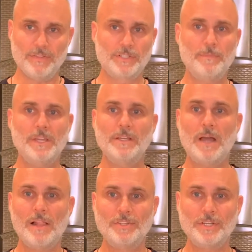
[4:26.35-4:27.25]
This could be
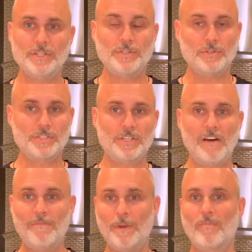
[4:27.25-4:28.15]
acknowledging it to
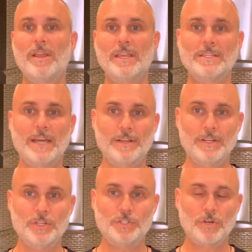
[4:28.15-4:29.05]
yourself by writing it down in
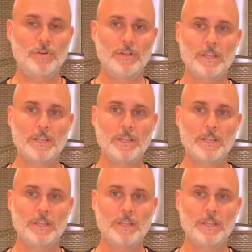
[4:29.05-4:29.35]
a journal.